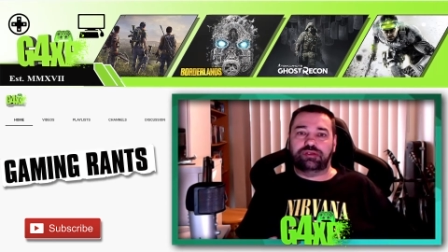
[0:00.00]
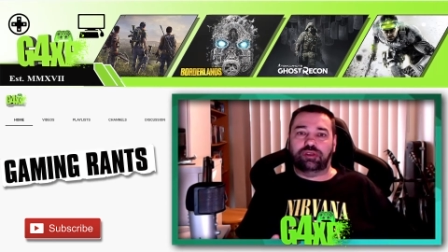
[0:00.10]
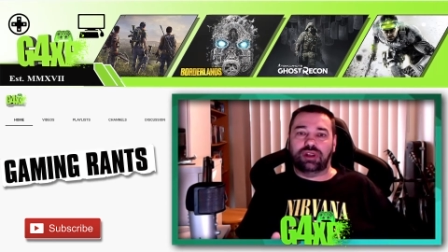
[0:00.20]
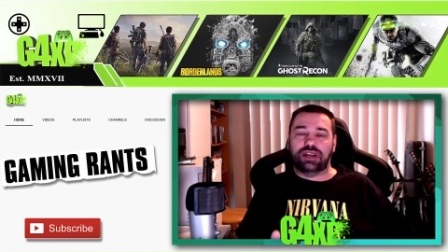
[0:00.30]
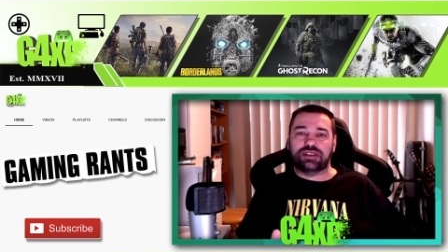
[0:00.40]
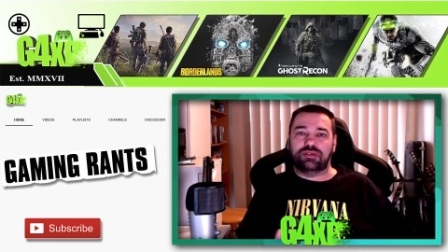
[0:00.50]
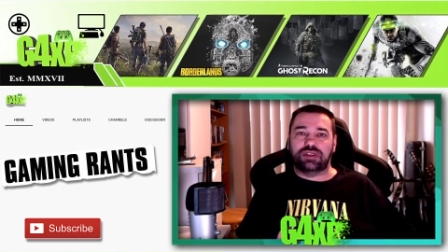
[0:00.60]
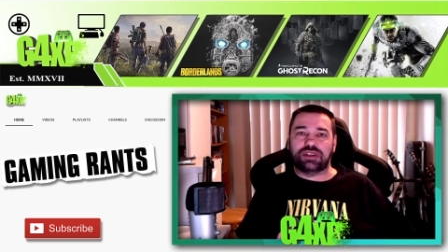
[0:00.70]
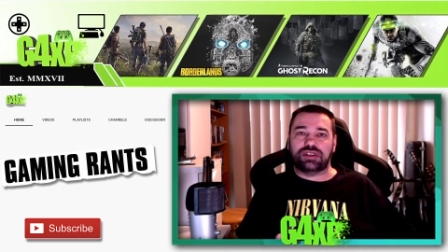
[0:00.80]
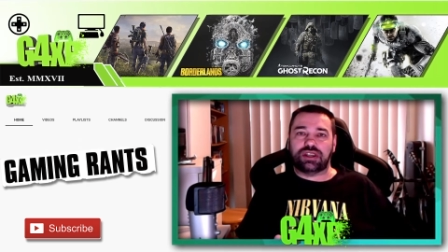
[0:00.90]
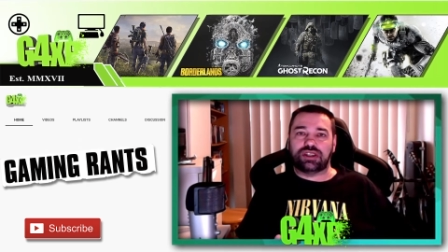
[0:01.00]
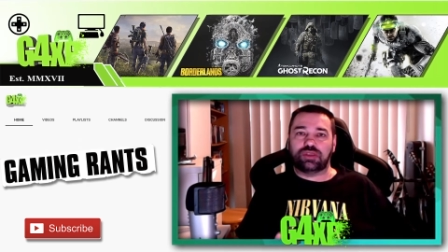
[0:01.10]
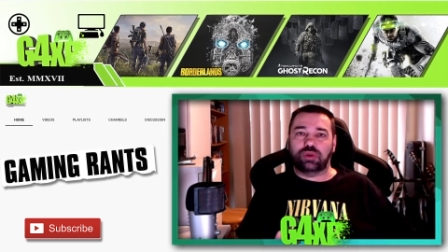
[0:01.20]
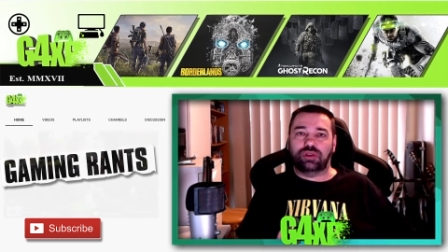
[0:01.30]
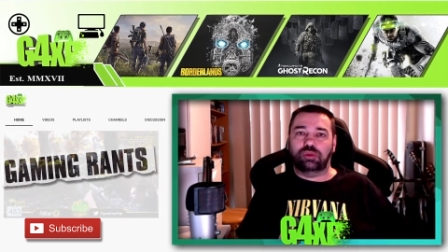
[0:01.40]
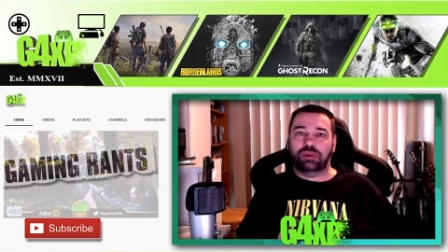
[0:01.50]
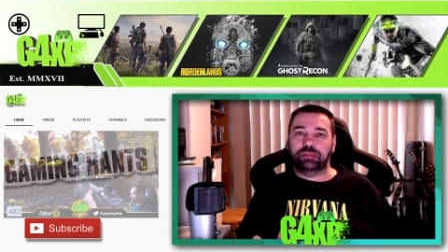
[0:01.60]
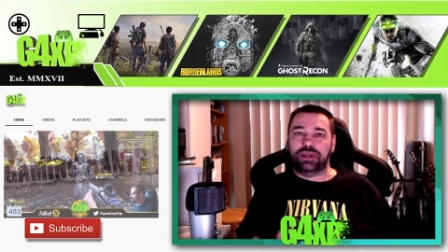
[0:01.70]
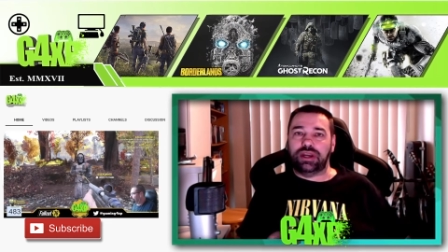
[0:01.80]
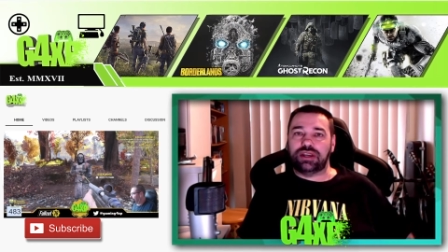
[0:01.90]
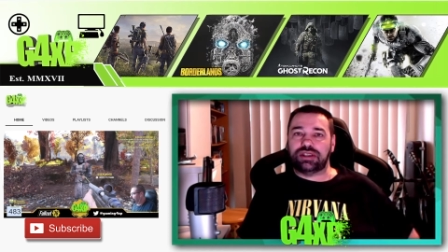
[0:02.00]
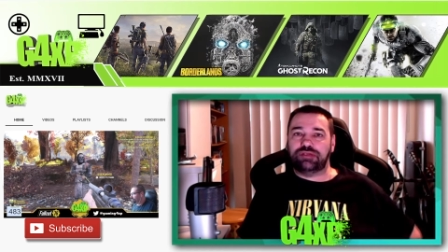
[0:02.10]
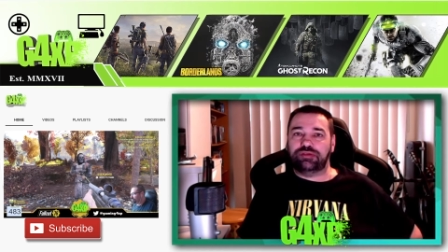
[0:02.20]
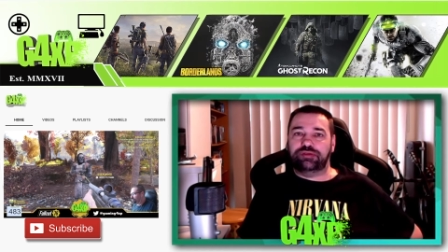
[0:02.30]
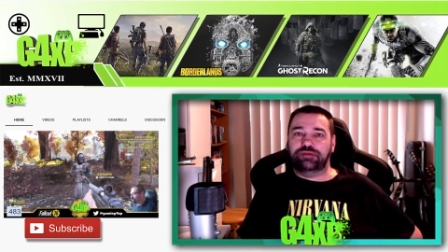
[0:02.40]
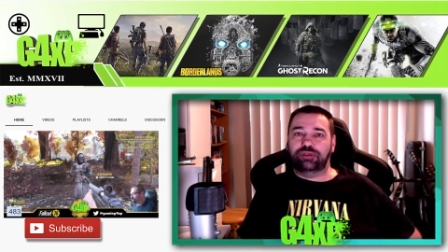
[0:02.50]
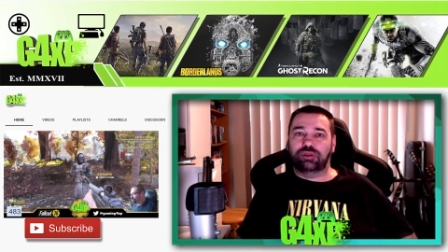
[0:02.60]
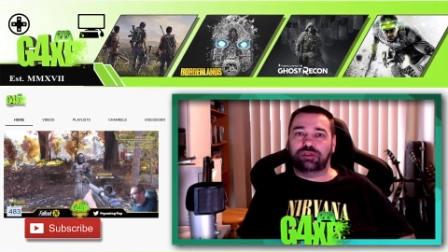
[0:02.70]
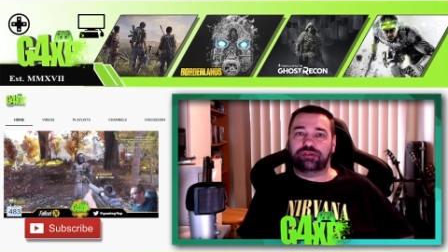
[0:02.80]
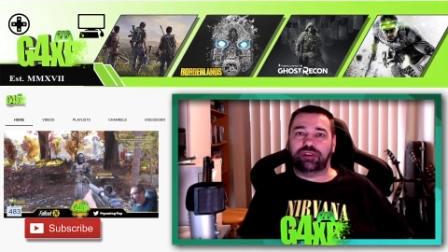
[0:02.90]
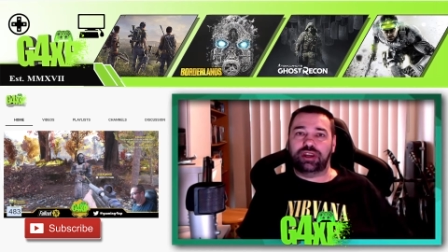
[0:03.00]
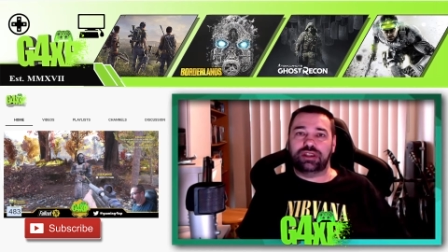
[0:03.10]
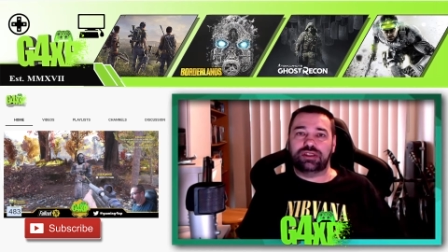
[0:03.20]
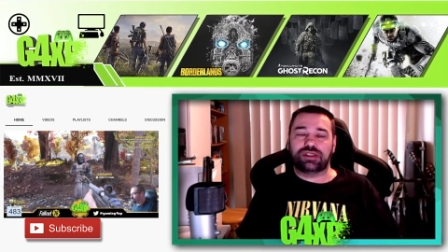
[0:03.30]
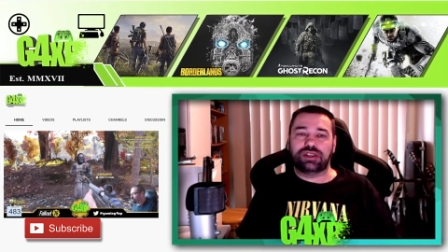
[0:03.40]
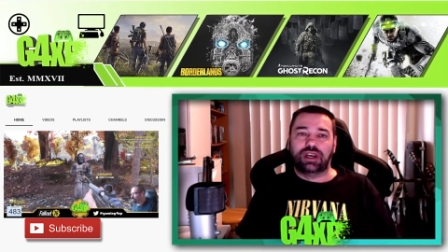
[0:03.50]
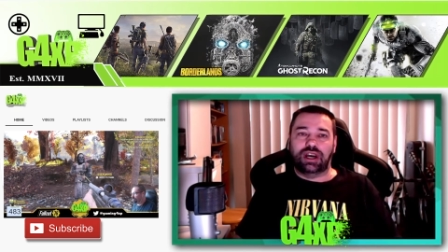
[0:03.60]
Fallout 76 with all my PS4 4 friends.